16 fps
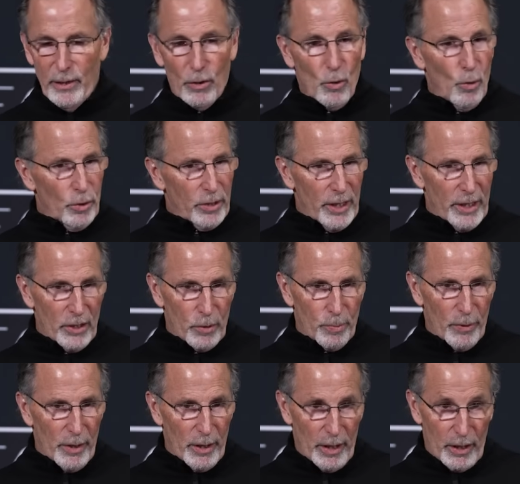Goaltenders
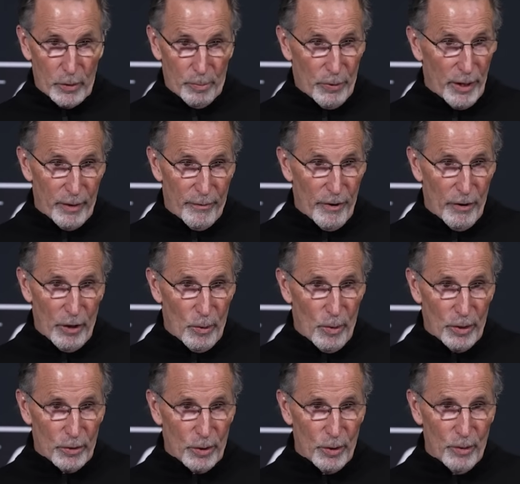has played very
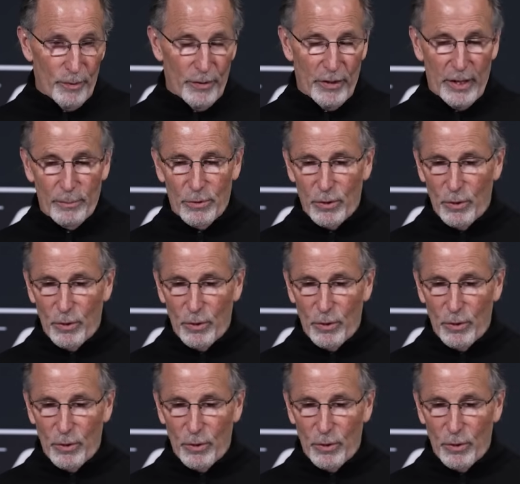well, too, for them.